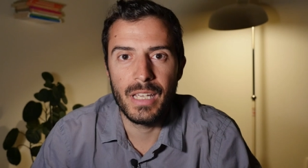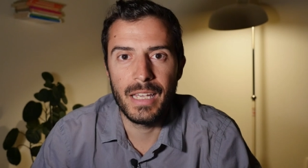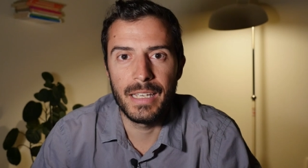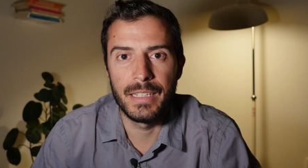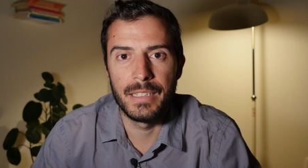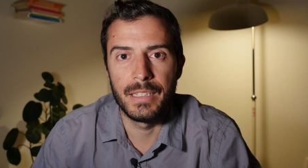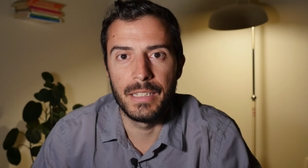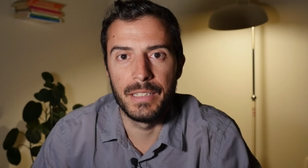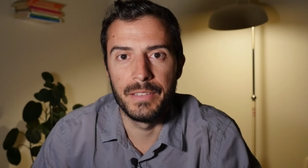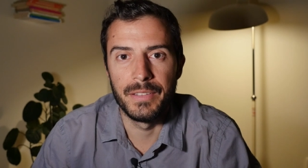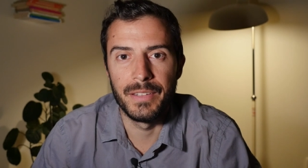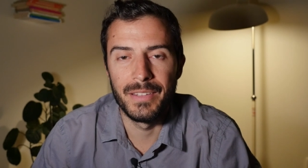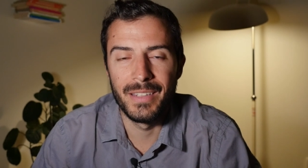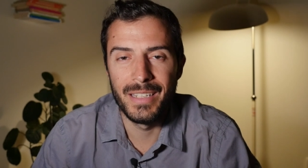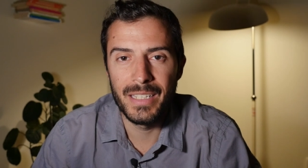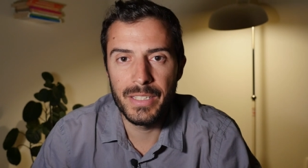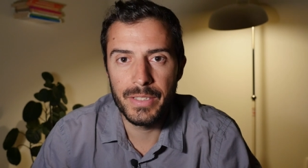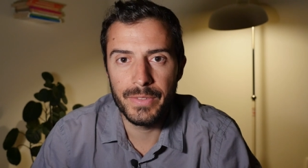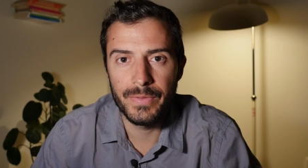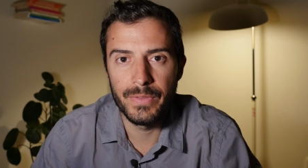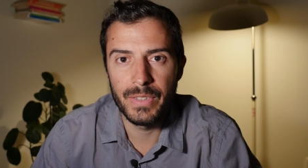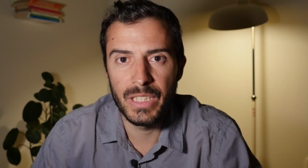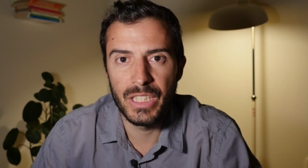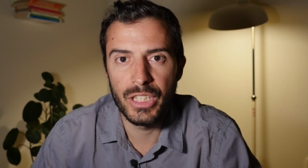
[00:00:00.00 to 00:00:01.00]
in this
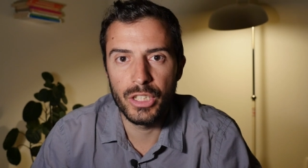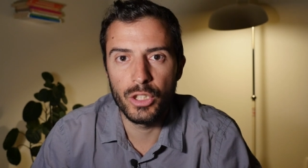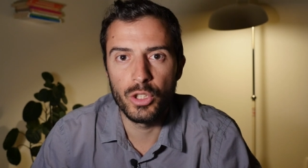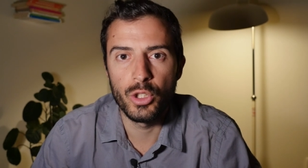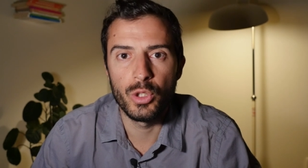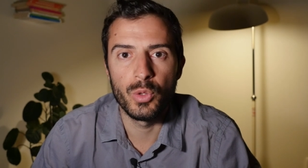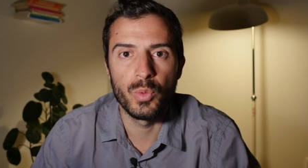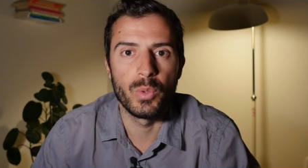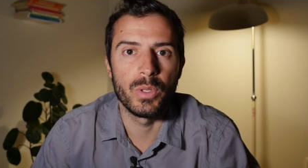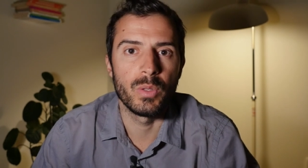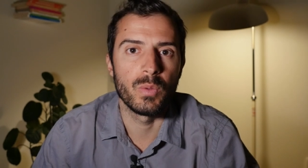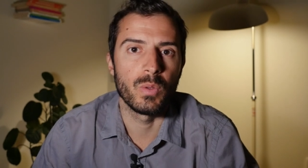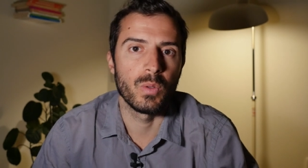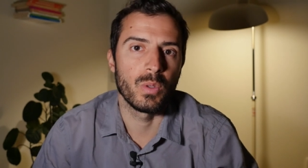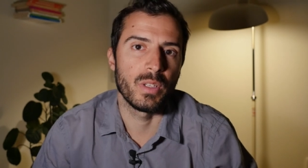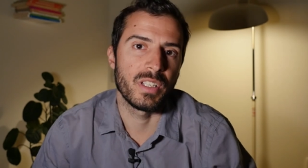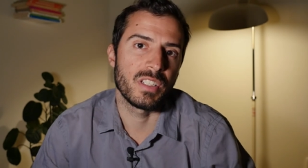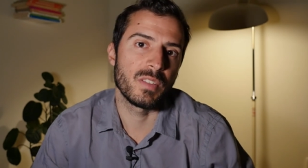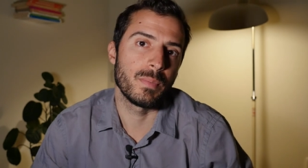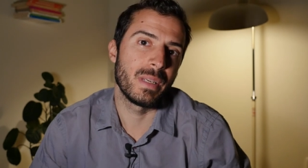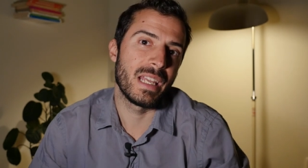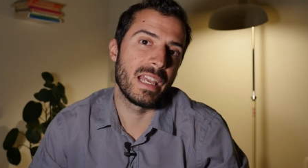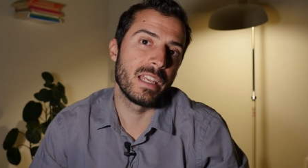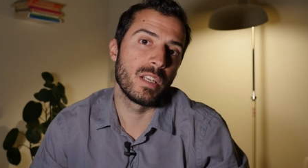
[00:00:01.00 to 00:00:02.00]
video we will
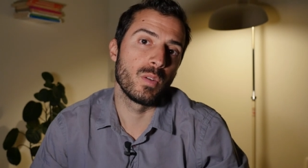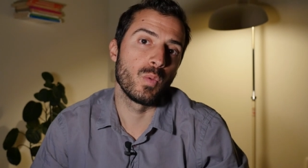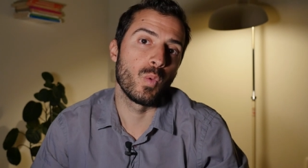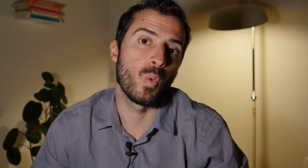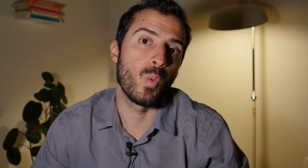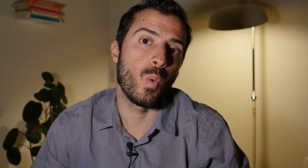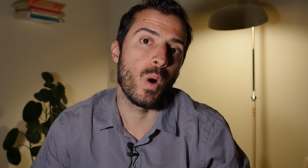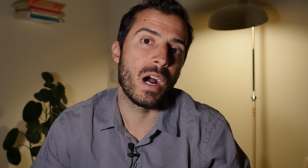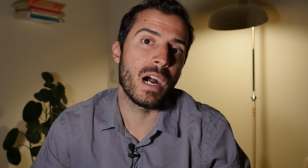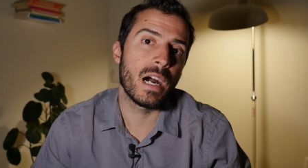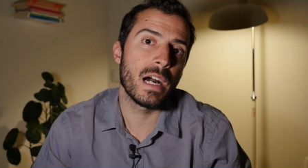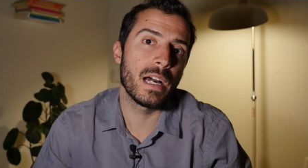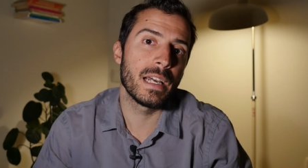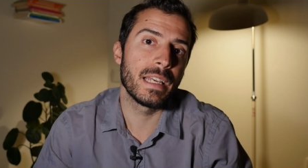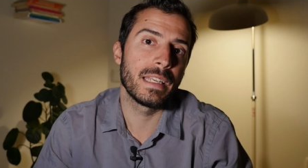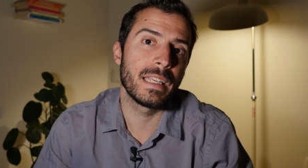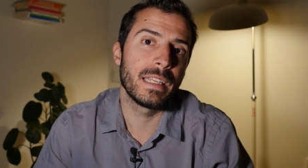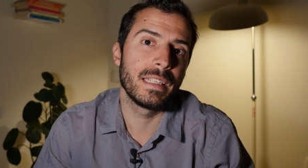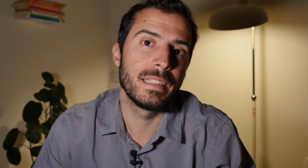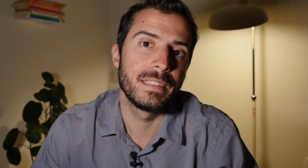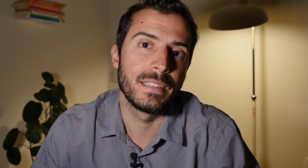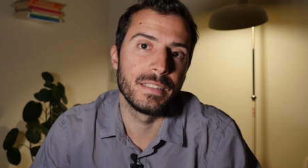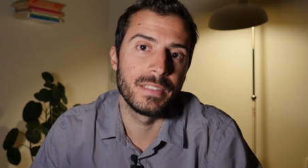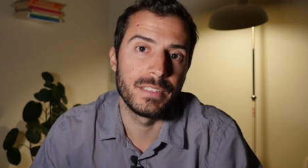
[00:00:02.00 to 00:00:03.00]
explain why it
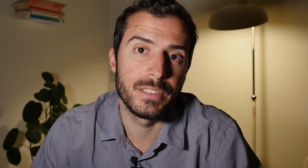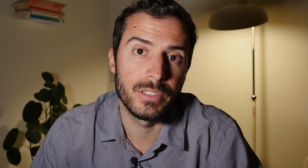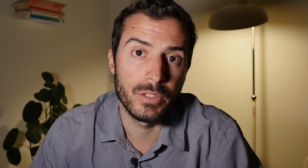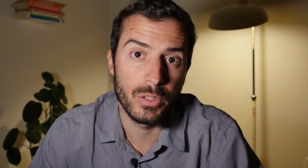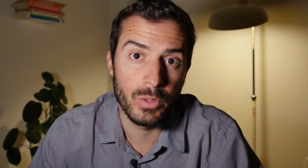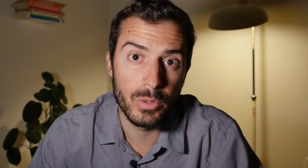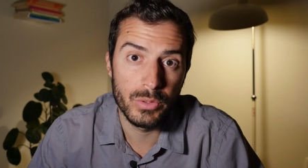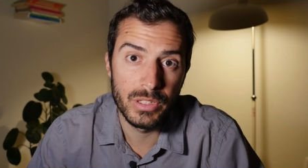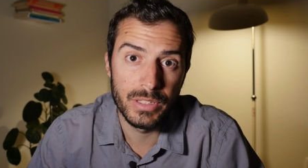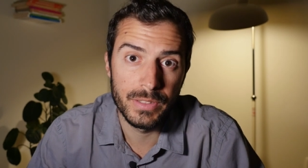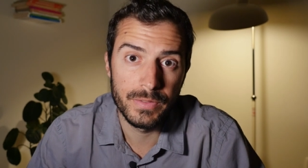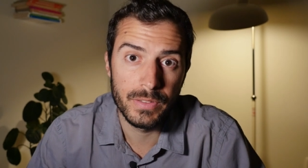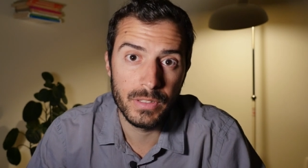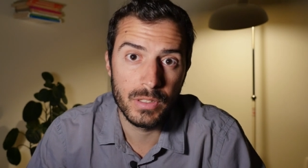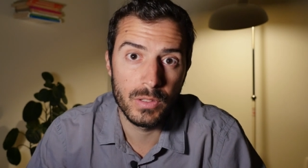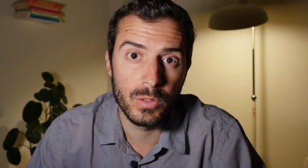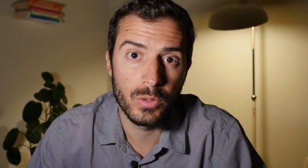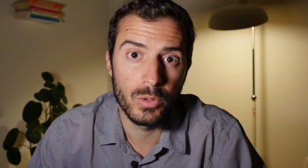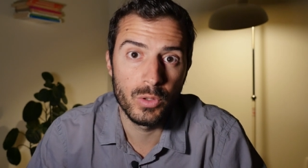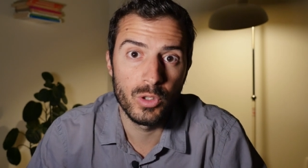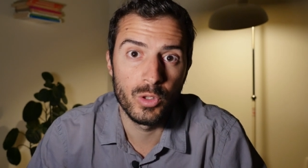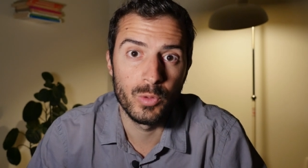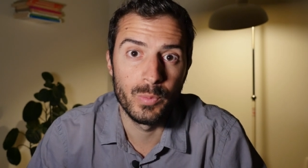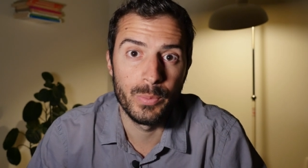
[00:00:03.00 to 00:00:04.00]
is so difficult to
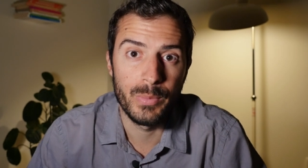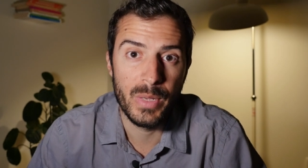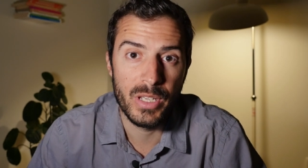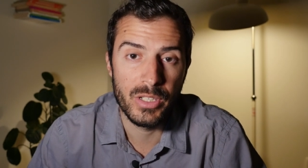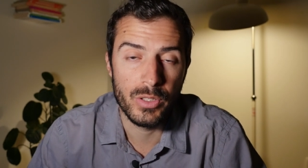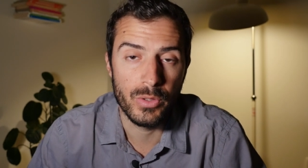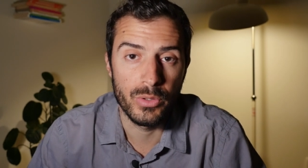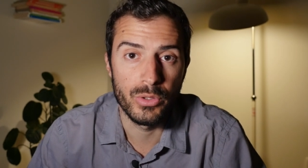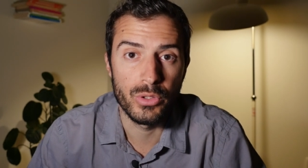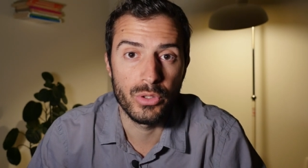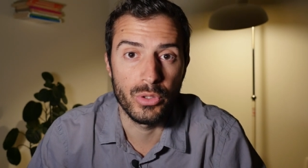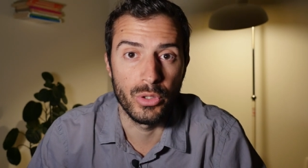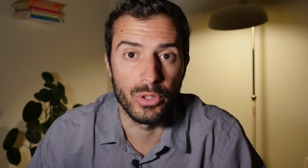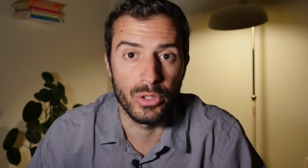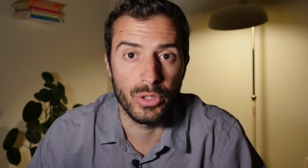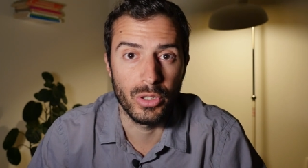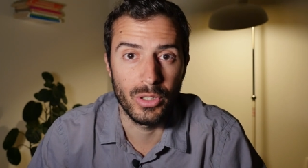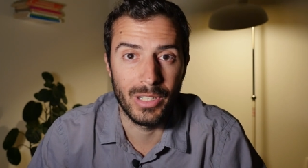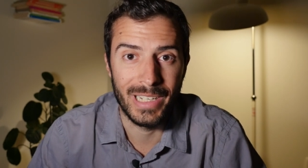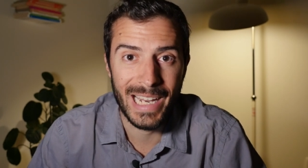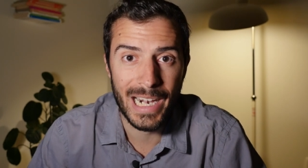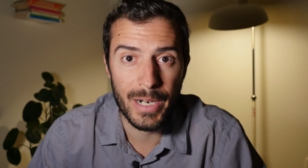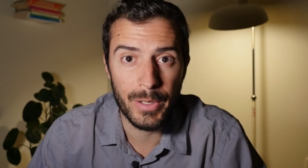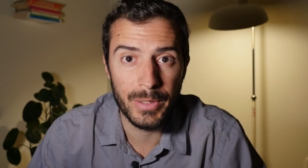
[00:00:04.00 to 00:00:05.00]
measure
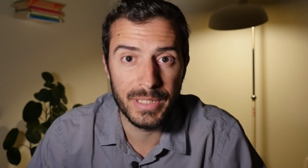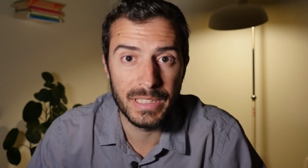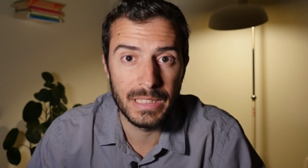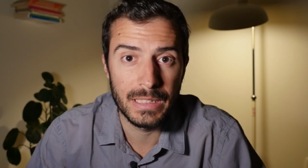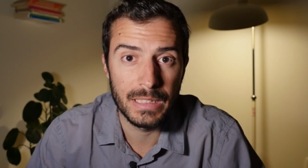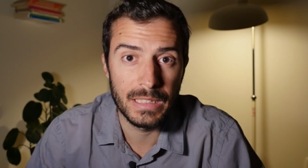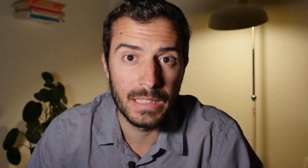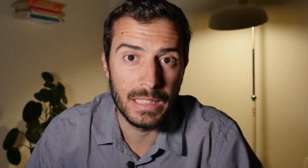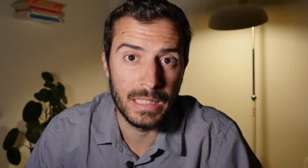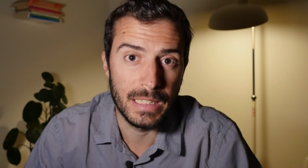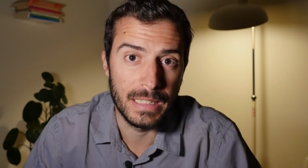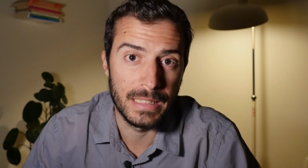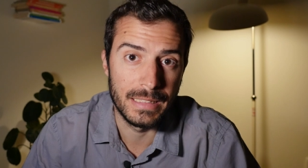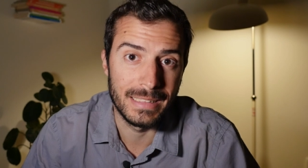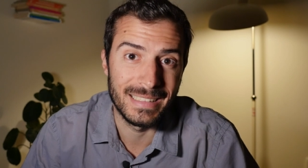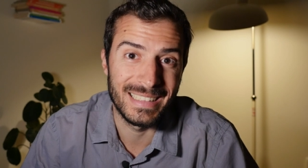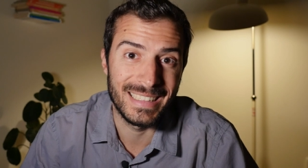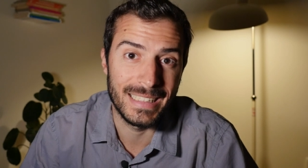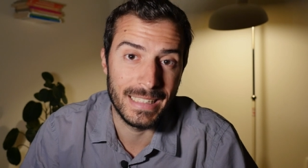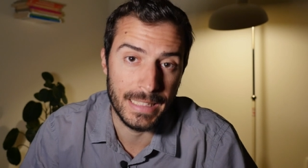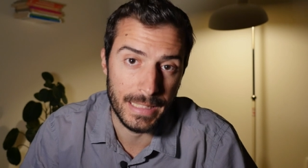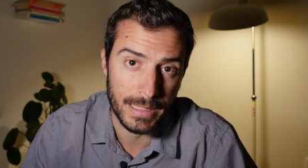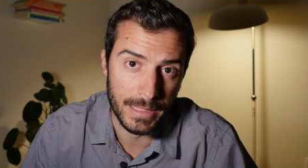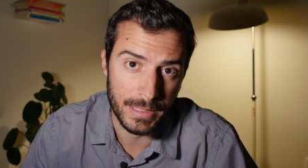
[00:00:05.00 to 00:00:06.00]
circularity in
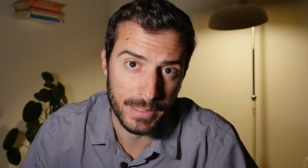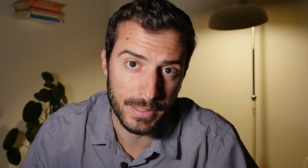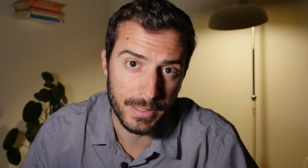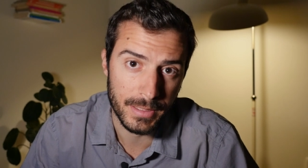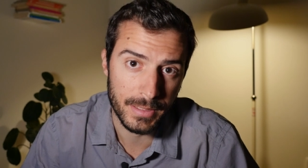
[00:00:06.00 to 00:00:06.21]
cities.